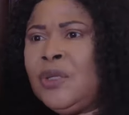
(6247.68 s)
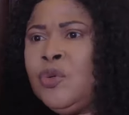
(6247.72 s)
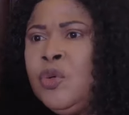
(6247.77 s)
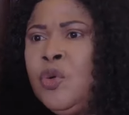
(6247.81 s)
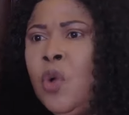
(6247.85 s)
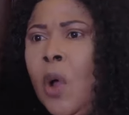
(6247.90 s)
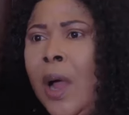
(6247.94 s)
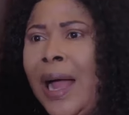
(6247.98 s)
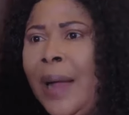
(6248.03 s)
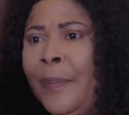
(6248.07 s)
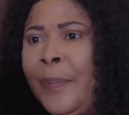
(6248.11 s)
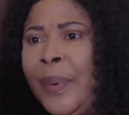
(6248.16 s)
That
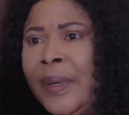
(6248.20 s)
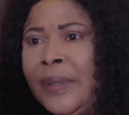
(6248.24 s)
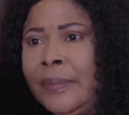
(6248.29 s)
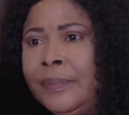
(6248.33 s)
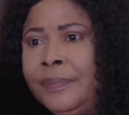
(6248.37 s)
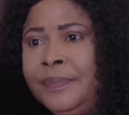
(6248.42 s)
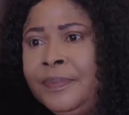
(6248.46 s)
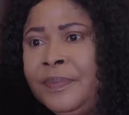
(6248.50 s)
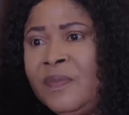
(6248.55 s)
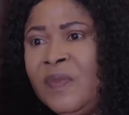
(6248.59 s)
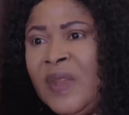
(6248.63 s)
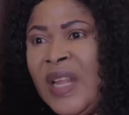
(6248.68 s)
will not
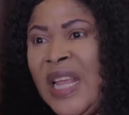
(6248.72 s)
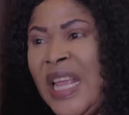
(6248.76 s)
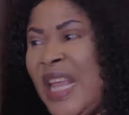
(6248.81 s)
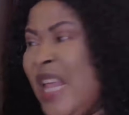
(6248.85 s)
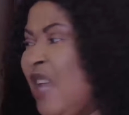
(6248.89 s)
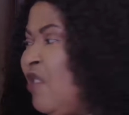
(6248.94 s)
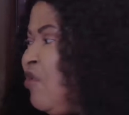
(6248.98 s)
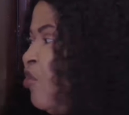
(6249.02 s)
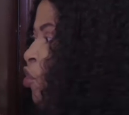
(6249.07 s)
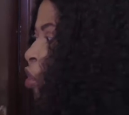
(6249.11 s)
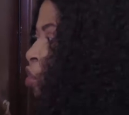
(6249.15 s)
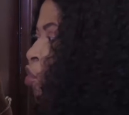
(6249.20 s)
happen.
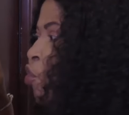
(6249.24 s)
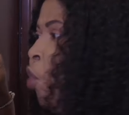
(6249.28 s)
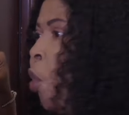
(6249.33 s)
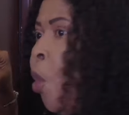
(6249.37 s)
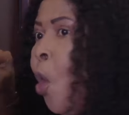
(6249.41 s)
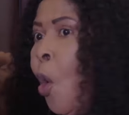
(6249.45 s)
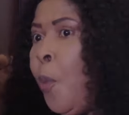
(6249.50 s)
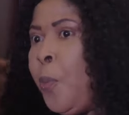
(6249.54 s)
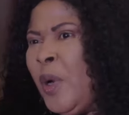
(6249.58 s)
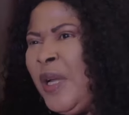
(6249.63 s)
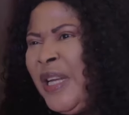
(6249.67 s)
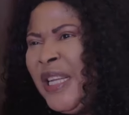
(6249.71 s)
If she does not
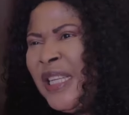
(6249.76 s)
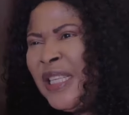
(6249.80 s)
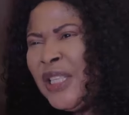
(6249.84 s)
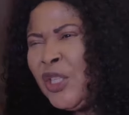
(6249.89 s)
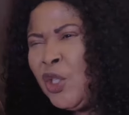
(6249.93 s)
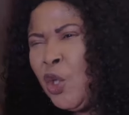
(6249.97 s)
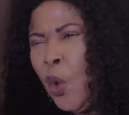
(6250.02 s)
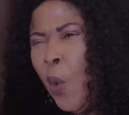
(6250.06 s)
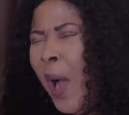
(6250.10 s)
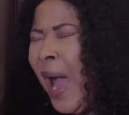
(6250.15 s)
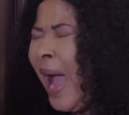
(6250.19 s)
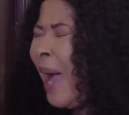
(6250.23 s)
open this
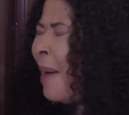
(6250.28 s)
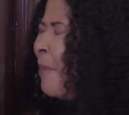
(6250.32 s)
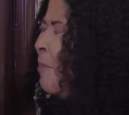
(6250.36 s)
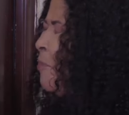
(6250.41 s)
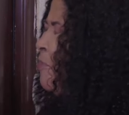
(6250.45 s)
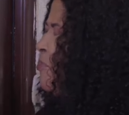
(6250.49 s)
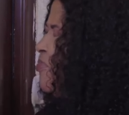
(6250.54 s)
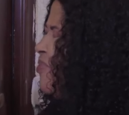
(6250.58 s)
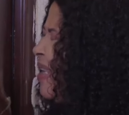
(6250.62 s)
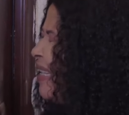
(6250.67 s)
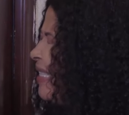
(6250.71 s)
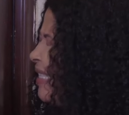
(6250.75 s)
door, I'll
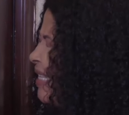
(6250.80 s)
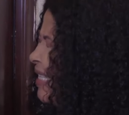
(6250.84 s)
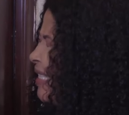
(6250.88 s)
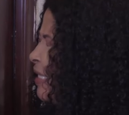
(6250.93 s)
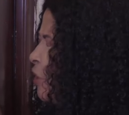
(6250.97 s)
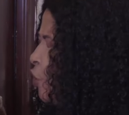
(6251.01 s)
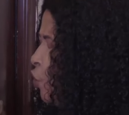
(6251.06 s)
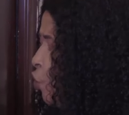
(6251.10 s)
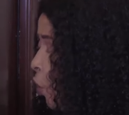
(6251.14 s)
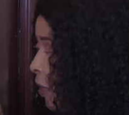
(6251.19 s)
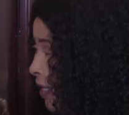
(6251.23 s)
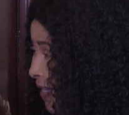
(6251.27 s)
break this
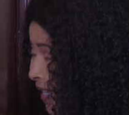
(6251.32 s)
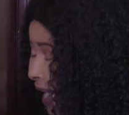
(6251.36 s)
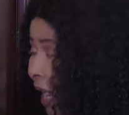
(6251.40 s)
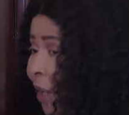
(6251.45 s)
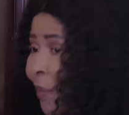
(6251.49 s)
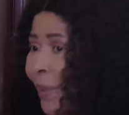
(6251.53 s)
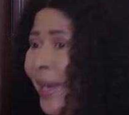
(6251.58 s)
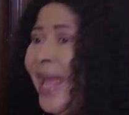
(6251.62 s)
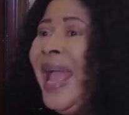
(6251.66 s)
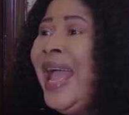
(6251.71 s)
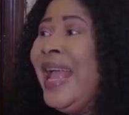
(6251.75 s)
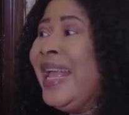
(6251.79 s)
door
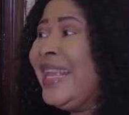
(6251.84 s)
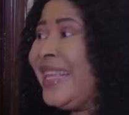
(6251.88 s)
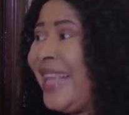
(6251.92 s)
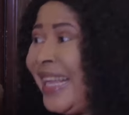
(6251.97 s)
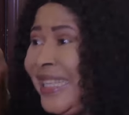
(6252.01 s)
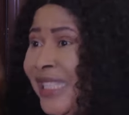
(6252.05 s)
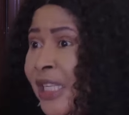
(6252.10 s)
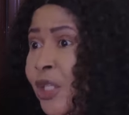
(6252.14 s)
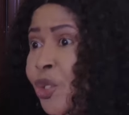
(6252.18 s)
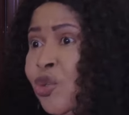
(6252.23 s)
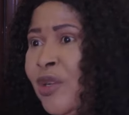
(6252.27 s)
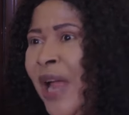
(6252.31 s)
down.
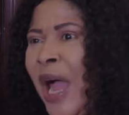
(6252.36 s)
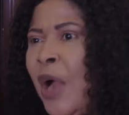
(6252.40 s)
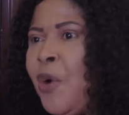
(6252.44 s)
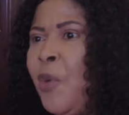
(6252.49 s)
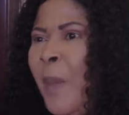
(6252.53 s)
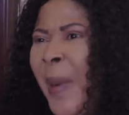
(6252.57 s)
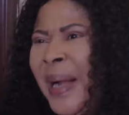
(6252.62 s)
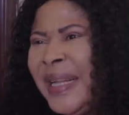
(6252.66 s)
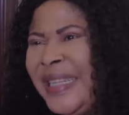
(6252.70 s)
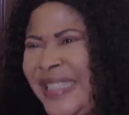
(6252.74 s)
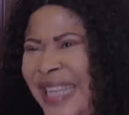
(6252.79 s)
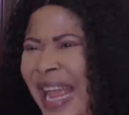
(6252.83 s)
Get into that
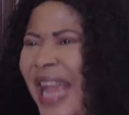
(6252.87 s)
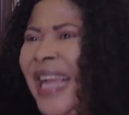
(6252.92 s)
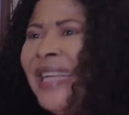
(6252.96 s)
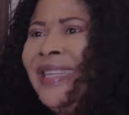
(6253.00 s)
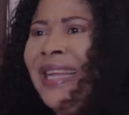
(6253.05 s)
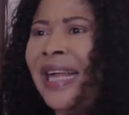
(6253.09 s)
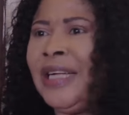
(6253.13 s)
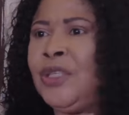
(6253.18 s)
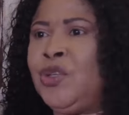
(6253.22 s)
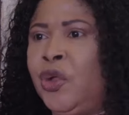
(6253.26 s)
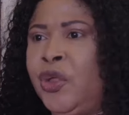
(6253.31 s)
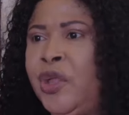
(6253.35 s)
room and
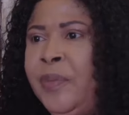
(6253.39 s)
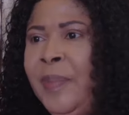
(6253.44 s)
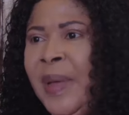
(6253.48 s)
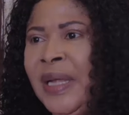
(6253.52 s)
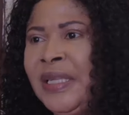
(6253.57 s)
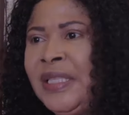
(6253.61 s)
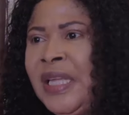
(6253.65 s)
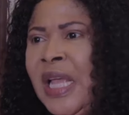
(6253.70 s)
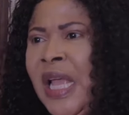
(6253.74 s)
take that document.